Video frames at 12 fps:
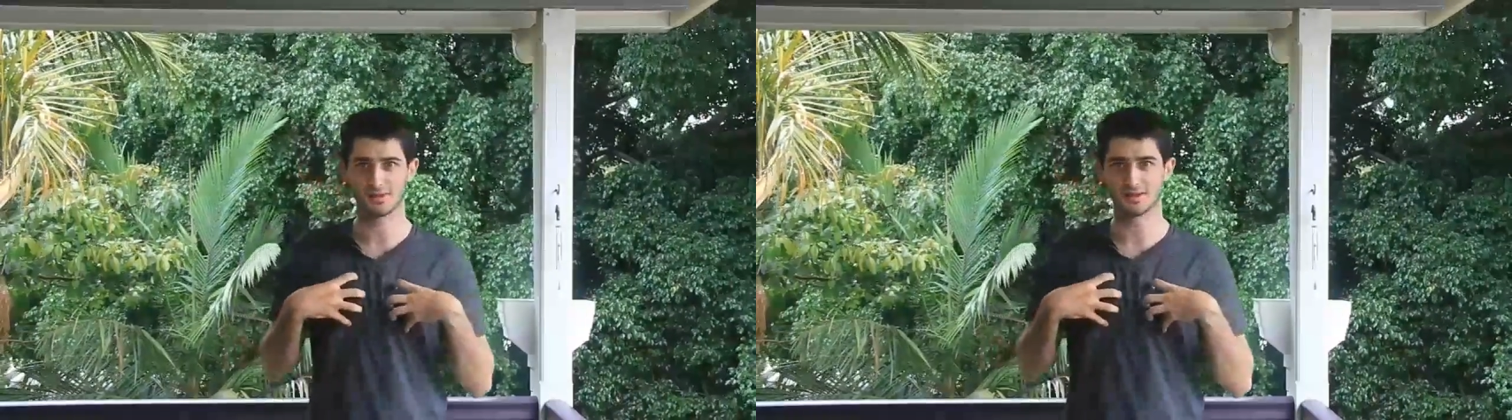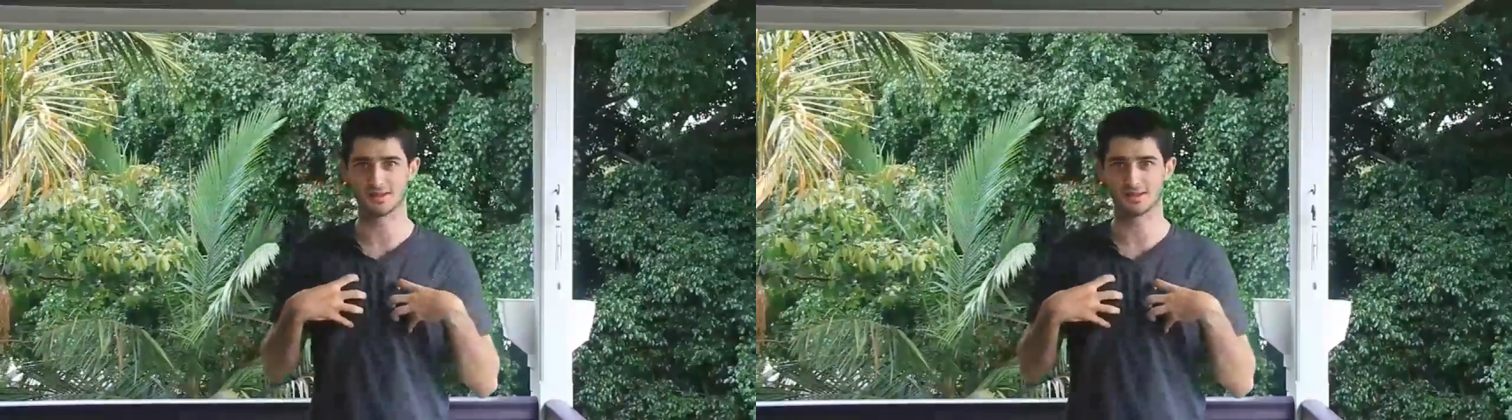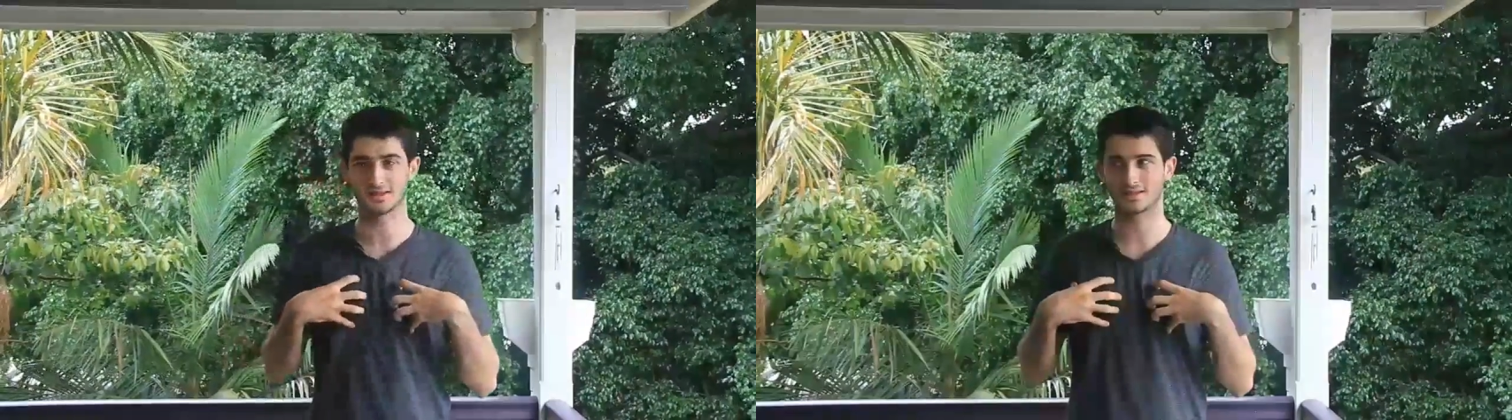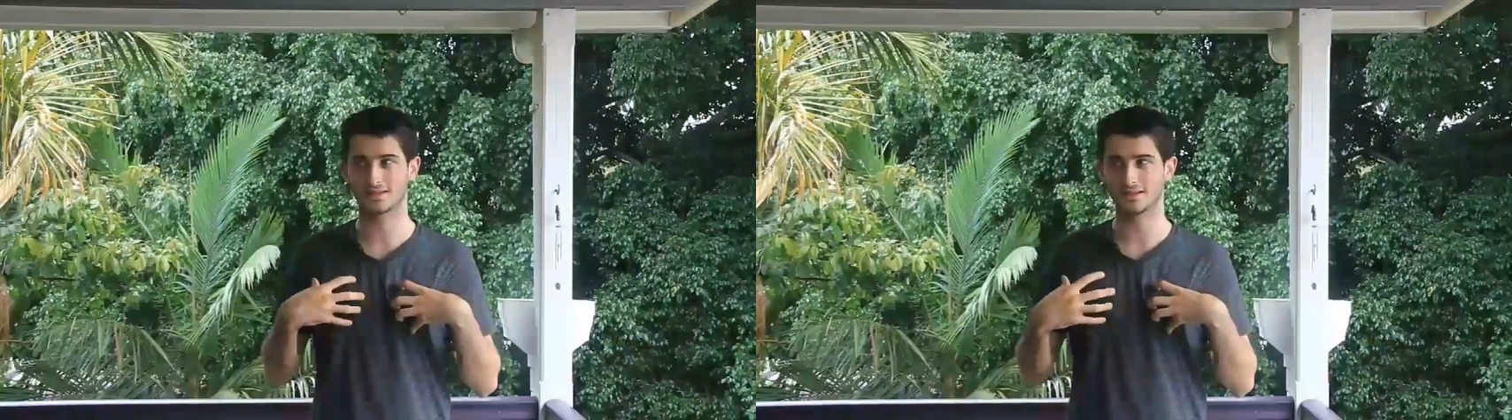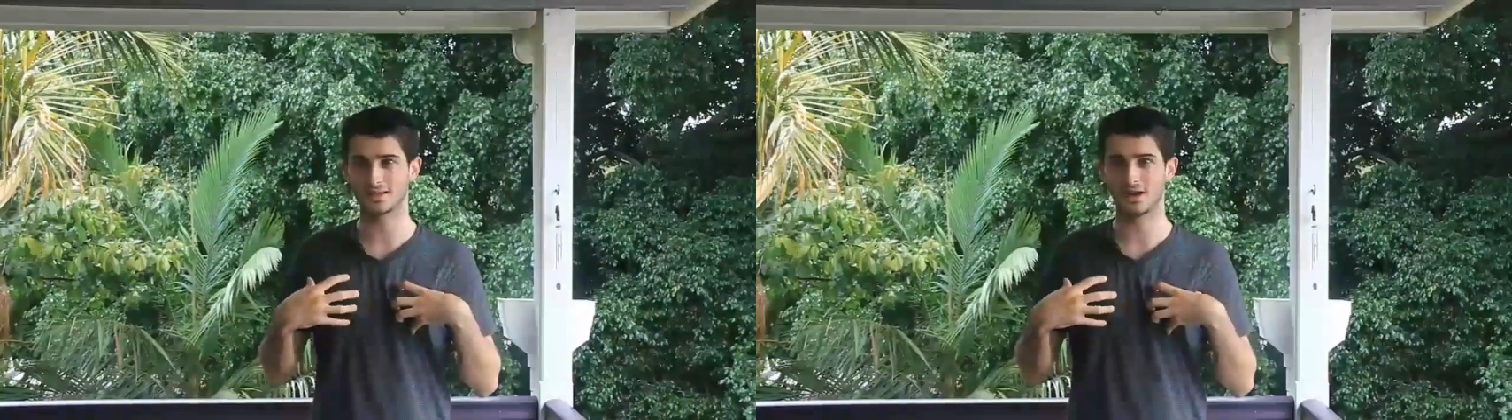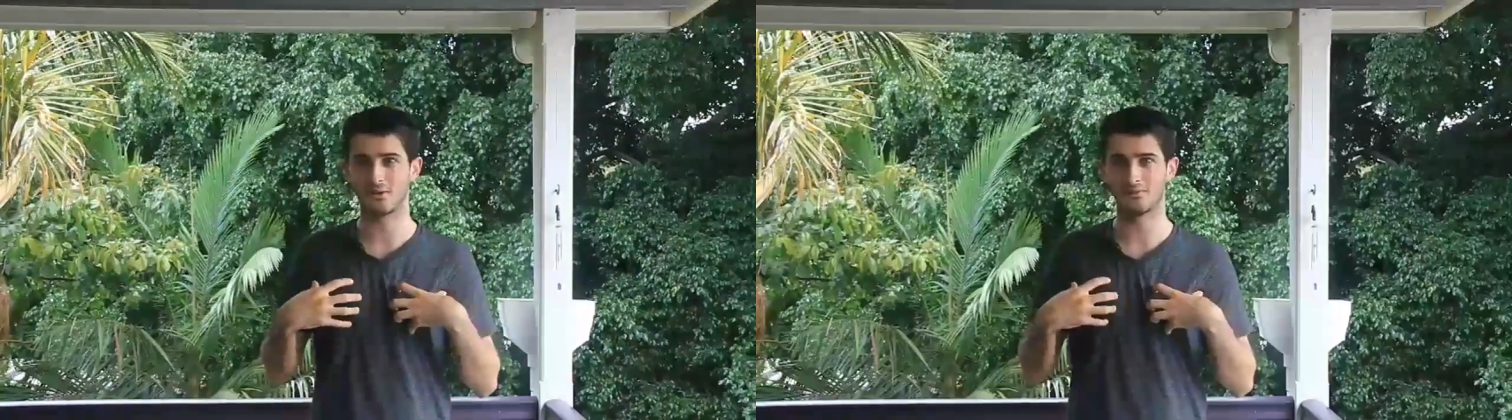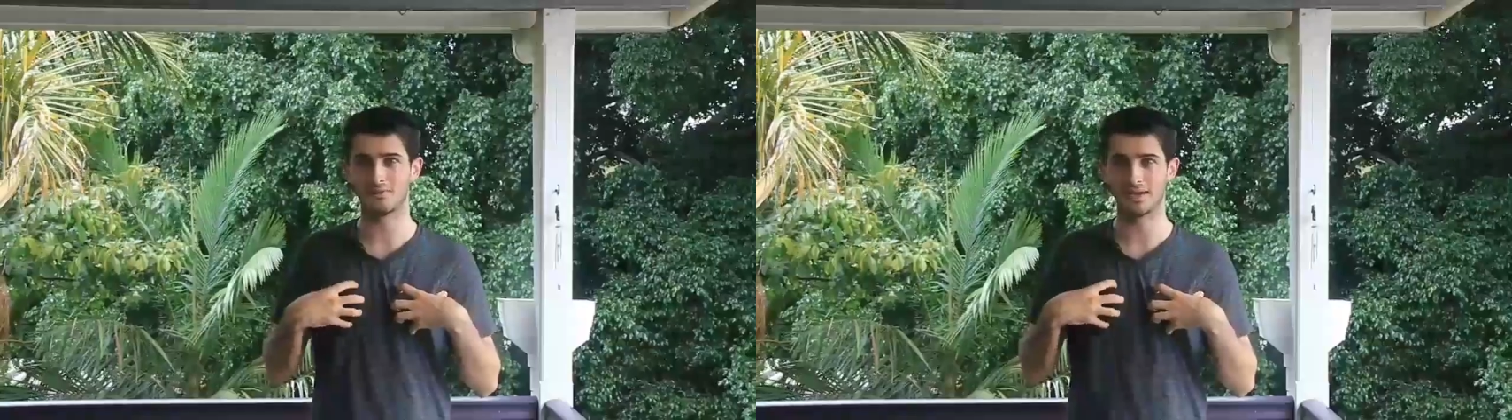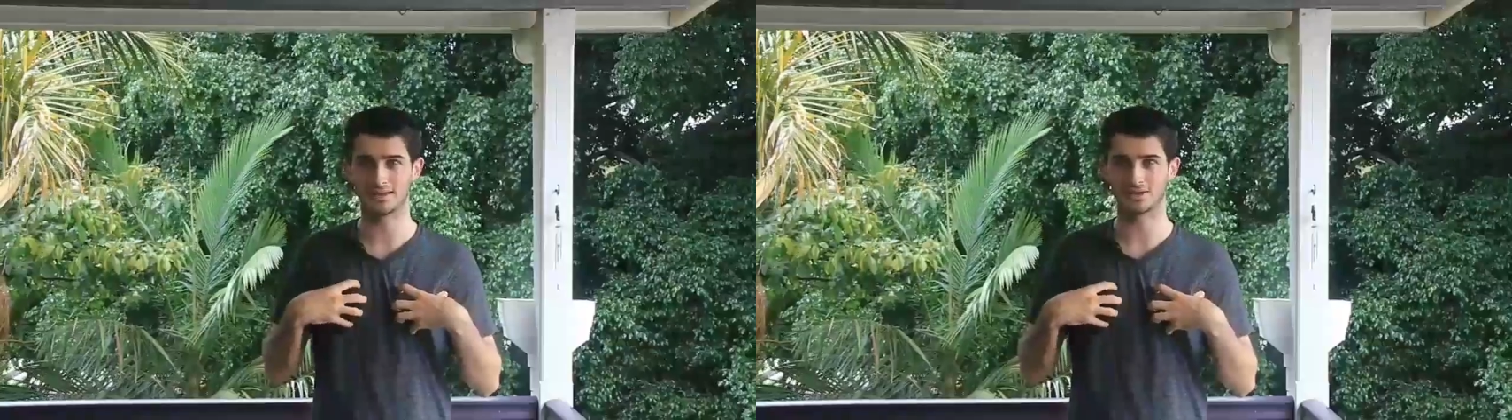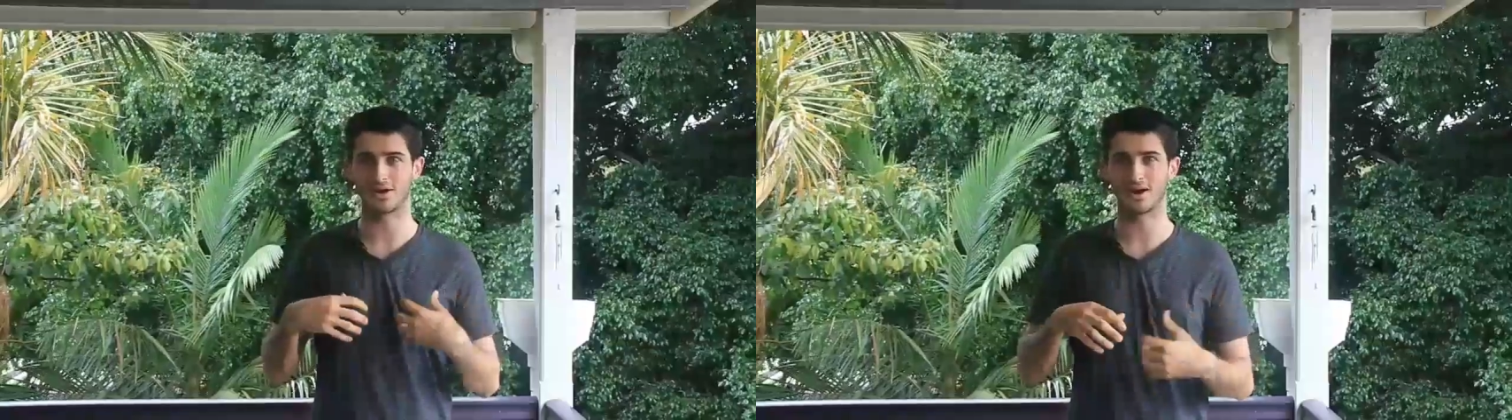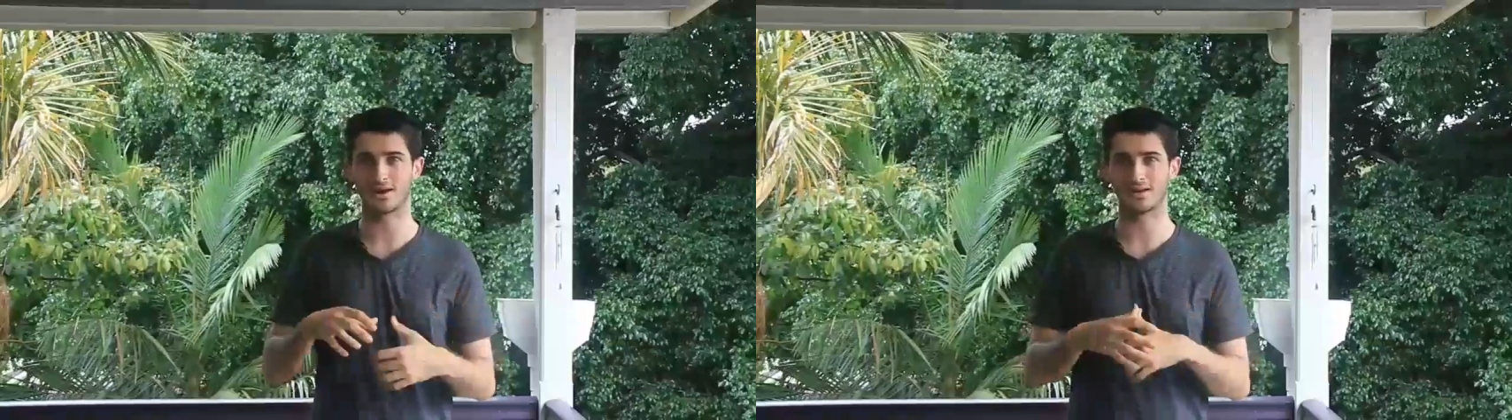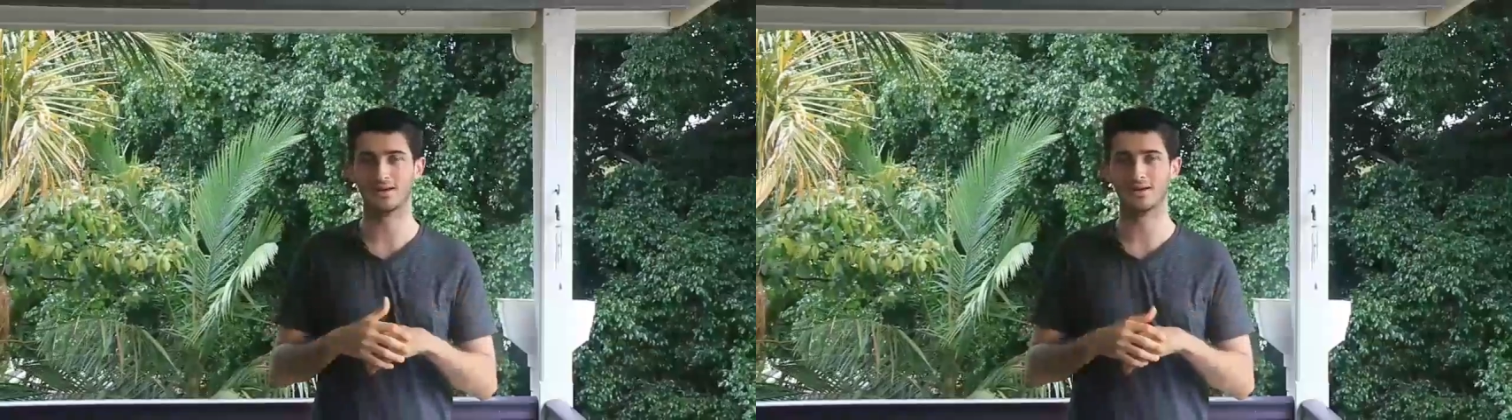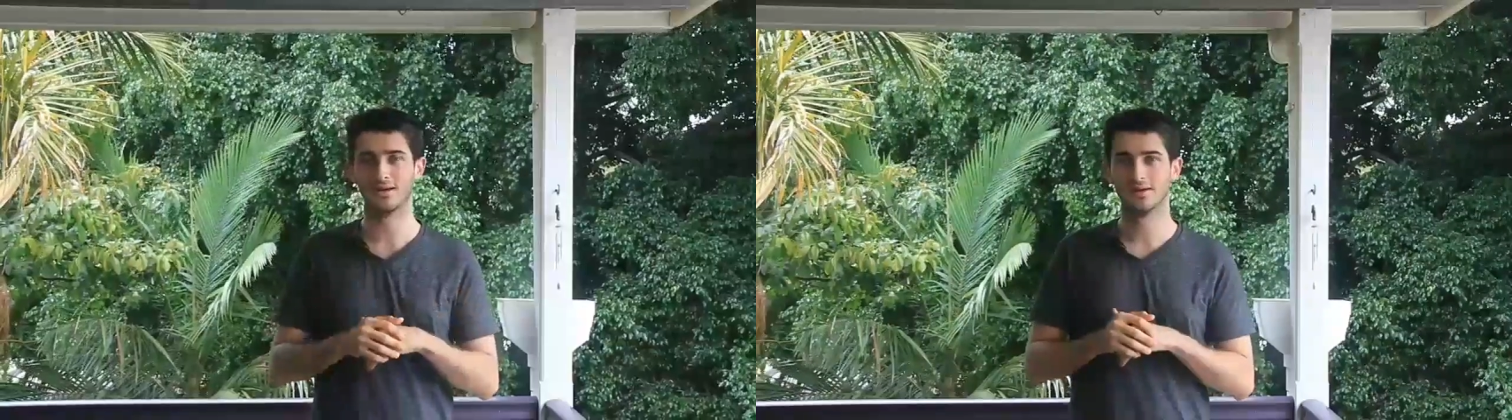because it's helped me try and